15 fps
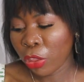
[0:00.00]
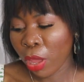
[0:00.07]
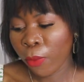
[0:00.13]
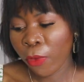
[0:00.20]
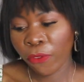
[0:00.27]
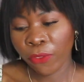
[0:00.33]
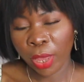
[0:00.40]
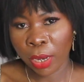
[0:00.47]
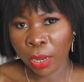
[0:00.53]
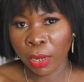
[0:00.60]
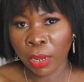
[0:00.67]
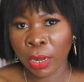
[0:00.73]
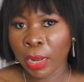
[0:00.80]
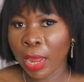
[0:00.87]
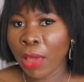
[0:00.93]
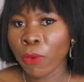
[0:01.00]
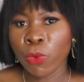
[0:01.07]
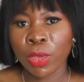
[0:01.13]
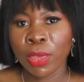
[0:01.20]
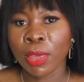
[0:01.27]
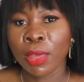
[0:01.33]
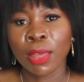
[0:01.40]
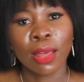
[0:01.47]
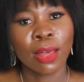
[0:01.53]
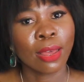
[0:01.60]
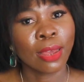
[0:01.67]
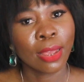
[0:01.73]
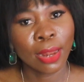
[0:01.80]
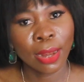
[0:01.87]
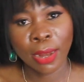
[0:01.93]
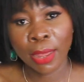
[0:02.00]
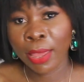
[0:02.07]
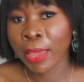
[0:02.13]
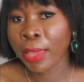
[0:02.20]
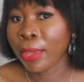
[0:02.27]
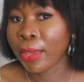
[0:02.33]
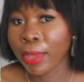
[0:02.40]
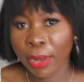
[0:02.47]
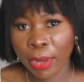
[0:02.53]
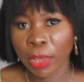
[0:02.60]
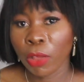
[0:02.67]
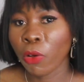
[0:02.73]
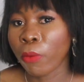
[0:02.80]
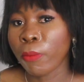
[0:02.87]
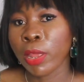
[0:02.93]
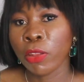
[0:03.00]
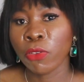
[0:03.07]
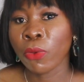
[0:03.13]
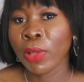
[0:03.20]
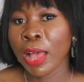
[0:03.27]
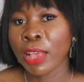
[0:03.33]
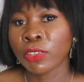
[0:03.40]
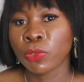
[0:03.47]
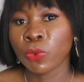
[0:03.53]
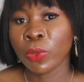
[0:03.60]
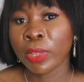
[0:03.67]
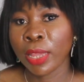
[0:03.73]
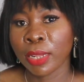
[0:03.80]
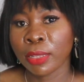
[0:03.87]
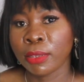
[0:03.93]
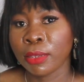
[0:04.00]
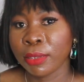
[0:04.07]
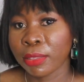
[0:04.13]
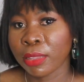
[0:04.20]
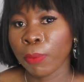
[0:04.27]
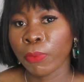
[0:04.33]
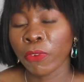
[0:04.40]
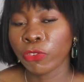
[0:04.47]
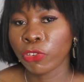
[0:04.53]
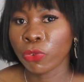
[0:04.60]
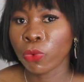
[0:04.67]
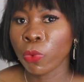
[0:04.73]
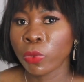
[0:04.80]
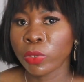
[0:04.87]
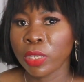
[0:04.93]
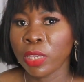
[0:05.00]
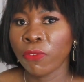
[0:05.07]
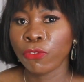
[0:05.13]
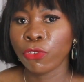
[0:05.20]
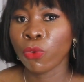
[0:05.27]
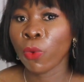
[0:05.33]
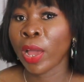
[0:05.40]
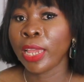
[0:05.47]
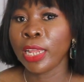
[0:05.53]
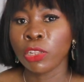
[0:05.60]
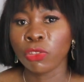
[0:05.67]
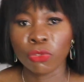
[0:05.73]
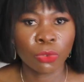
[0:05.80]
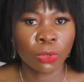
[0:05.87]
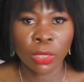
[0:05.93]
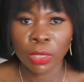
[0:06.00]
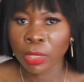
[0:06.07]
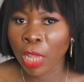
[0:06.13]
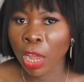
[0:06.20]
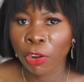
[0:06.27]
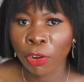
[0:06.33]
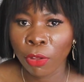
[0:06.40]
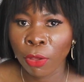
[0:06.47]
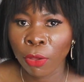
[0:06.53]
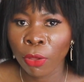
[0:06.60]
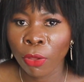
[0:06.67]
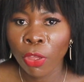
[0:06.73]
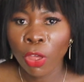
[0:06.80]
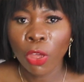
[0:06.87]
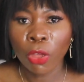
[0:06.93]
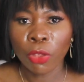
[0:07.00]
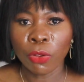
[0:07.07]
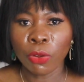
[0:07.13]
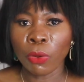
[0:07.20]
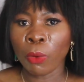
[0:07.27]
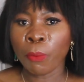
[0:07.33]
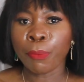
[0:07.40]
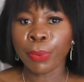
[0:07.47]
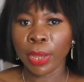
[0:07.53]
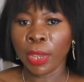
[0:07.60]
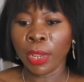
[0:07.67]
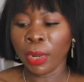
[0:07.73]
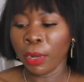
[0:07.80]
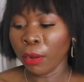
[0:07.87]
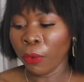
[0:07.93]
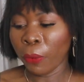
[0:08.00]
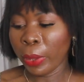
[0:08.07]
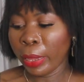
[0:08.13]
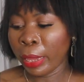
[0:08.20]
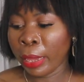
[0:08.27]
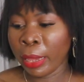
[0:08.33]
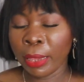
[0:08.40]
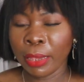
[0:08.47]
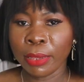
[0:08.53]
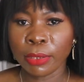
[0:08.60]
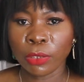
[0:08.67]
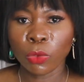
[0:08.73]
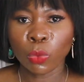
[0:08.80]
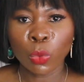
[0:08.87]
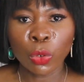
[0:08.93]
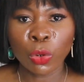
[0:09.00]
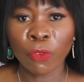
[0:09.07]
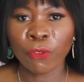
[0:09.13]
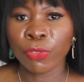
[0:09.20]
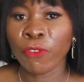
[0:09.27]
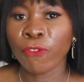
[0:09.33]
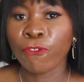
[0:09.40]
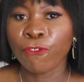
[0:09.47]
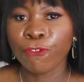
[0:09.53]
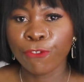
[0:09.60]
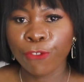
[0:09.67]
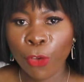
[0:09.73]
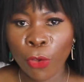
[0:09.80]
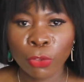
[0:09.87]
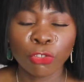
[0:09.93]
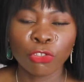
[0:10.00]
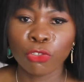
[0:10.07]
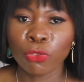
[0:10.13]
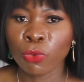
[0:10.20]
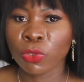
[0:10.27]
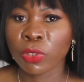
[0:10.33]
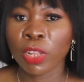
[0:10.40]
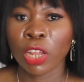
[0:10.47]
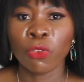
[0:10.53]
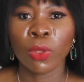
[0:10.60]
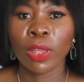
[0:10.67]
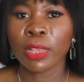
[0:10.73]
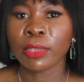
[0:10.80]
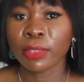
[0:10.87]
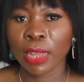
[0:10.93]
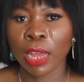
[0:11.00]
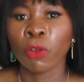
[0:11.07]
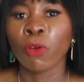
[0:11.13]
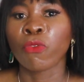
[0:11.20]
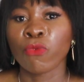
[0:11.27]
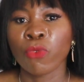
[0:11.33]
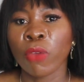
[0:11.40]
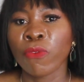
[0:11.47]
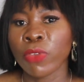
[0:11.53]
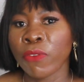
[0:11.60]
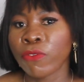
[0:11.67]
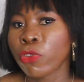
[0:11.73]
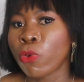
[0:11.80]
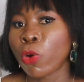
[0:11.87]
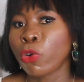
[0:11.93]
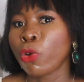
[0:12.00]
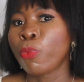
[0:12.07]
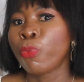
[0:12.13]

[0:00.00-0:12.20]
terms of getting it, I will really recommend you guys to get this type of shoes if you are into designer, you know, brand, okay. It's one of the first shoes that you can start off with if you want to